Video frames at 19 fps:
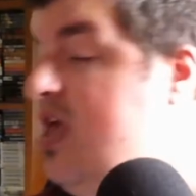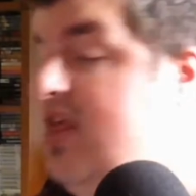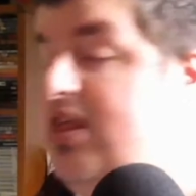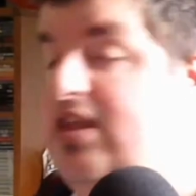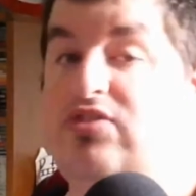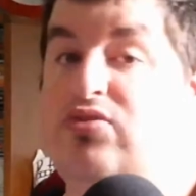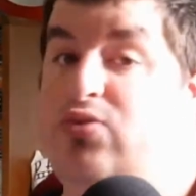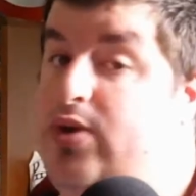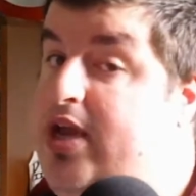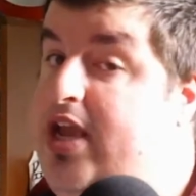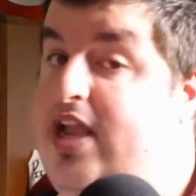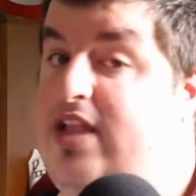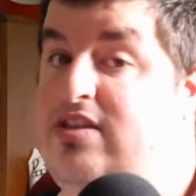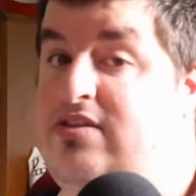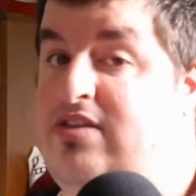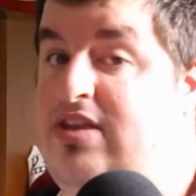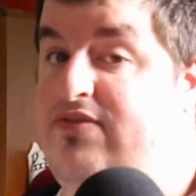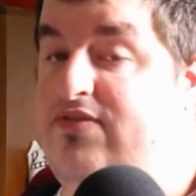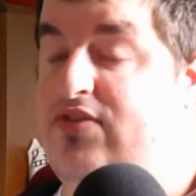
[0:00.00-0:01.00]
The
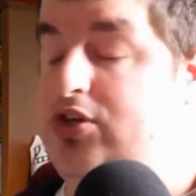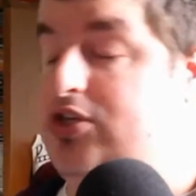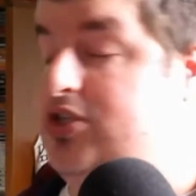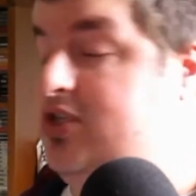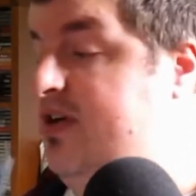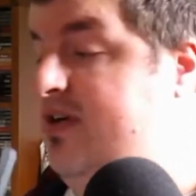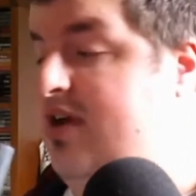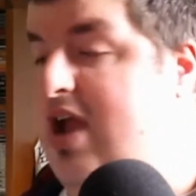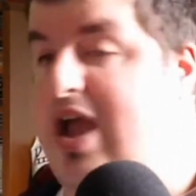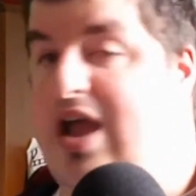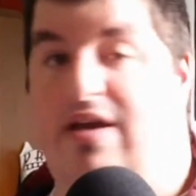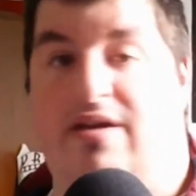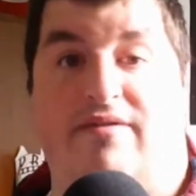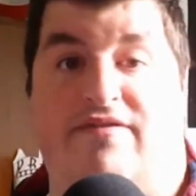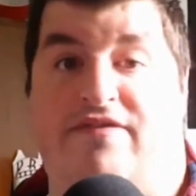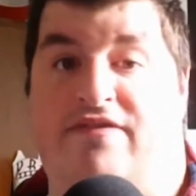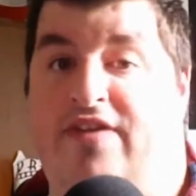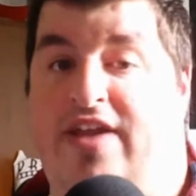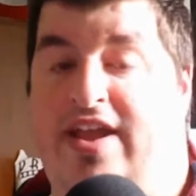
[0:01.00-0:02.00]
2018 version,
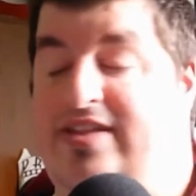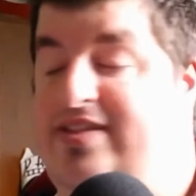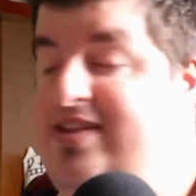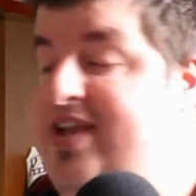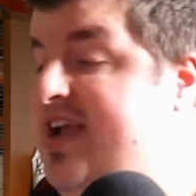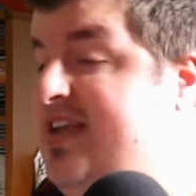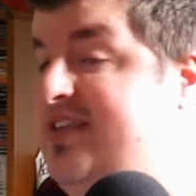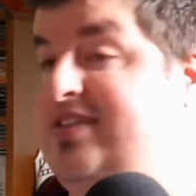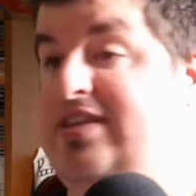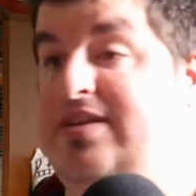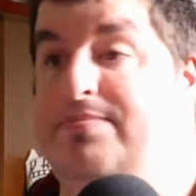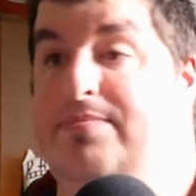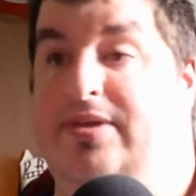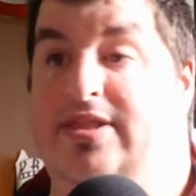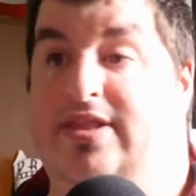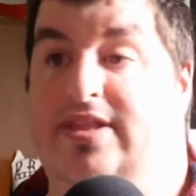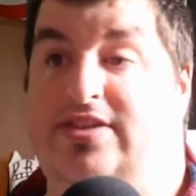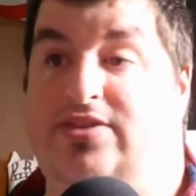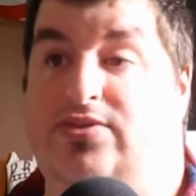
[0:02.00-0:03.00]
fantastic,
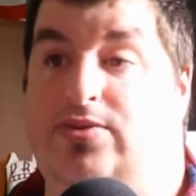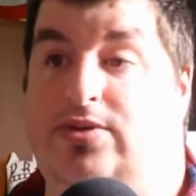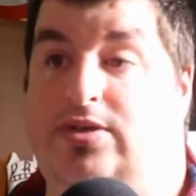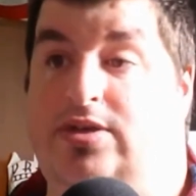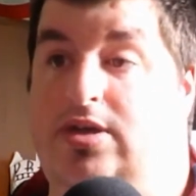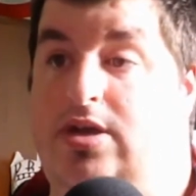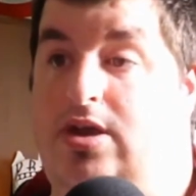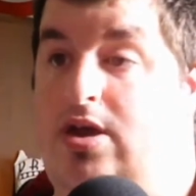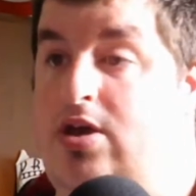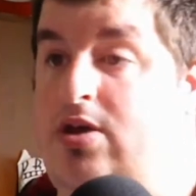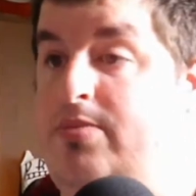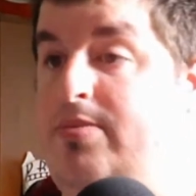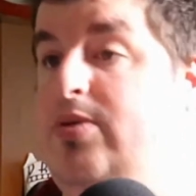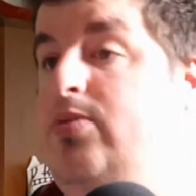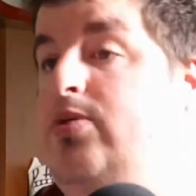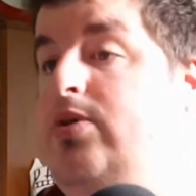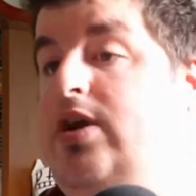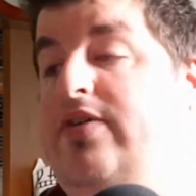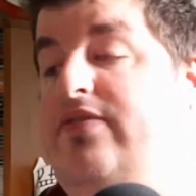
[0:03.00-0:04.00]
but this one, oh my
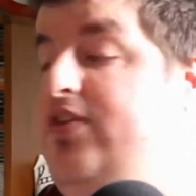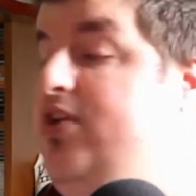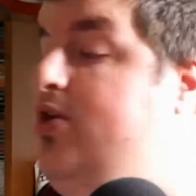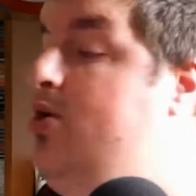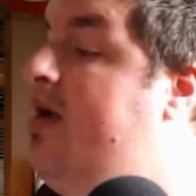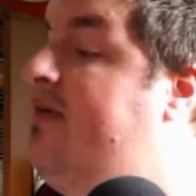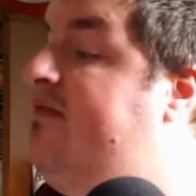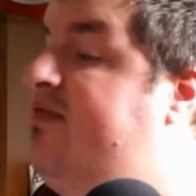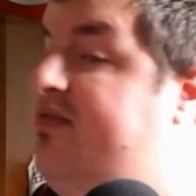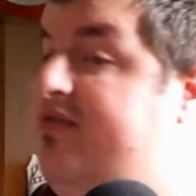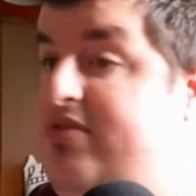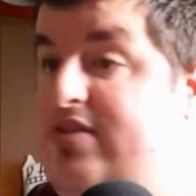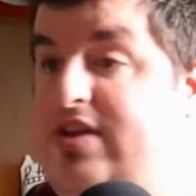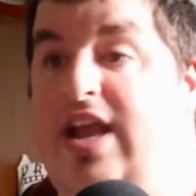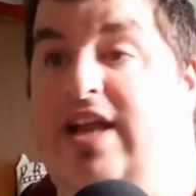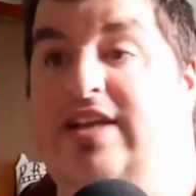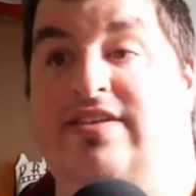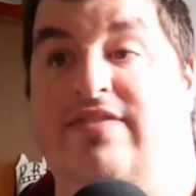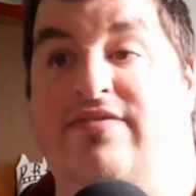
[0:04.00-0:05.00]
word, if you
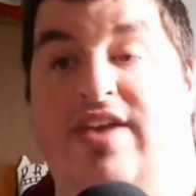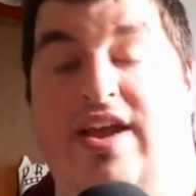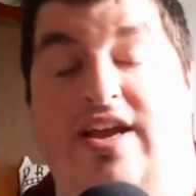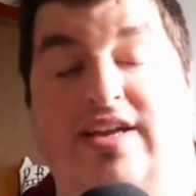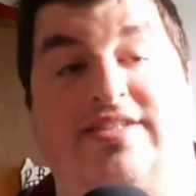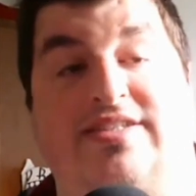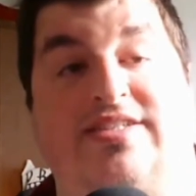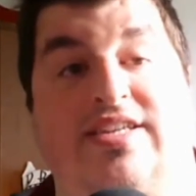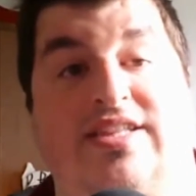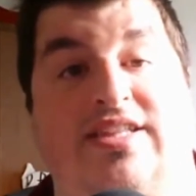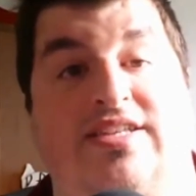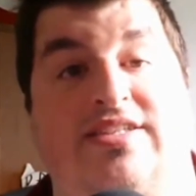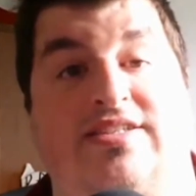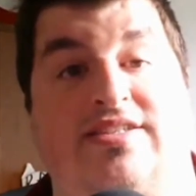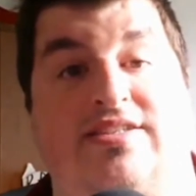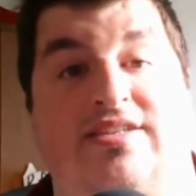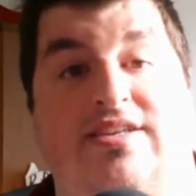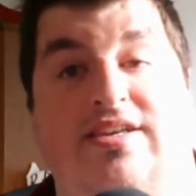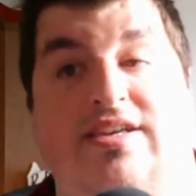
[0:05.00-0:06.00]
guys have not seen
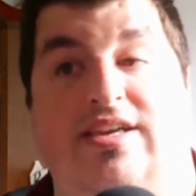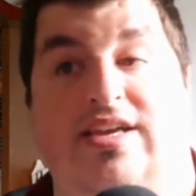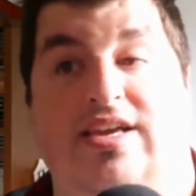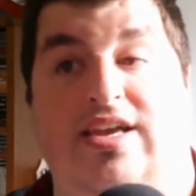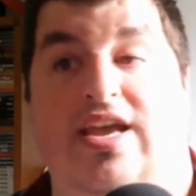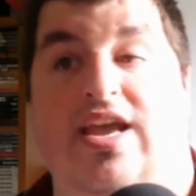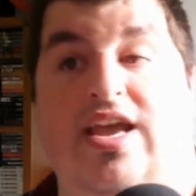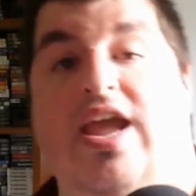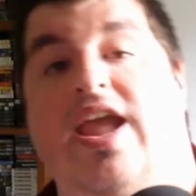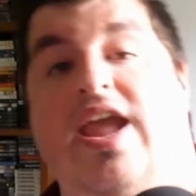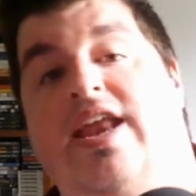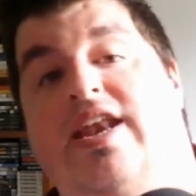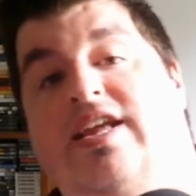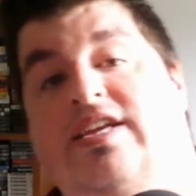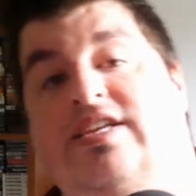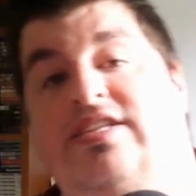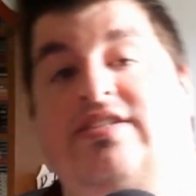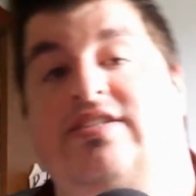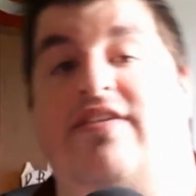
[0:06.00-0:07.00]
this, it
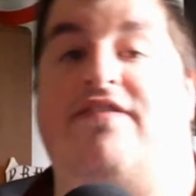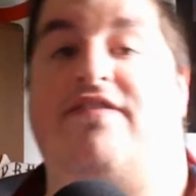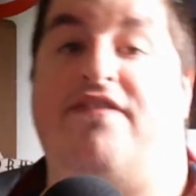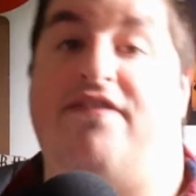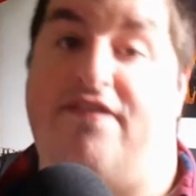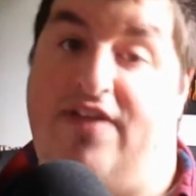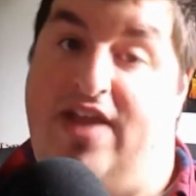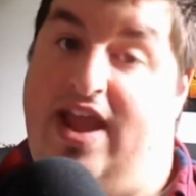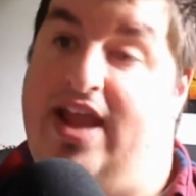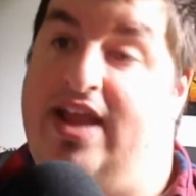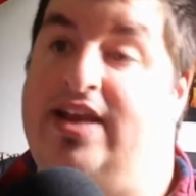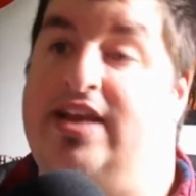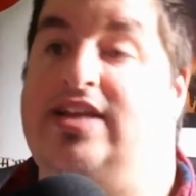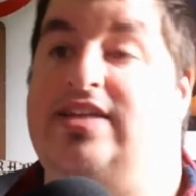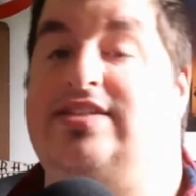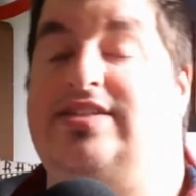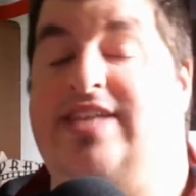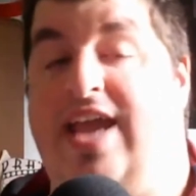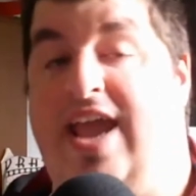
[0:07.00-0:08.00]
is
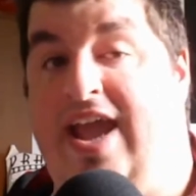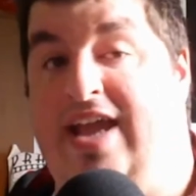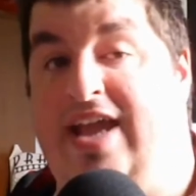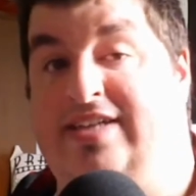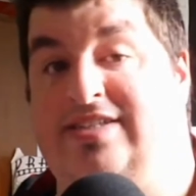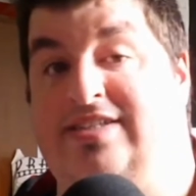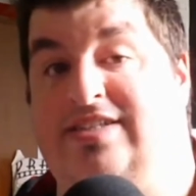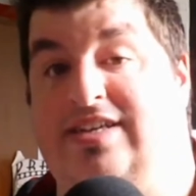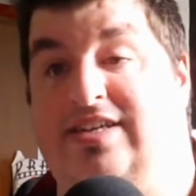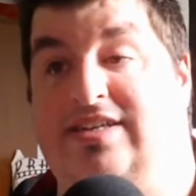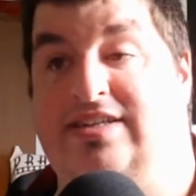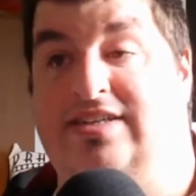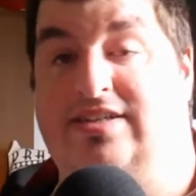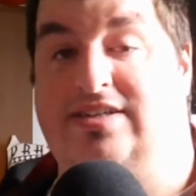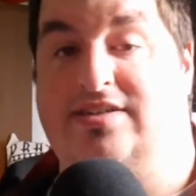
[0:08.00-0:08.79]
fantastic.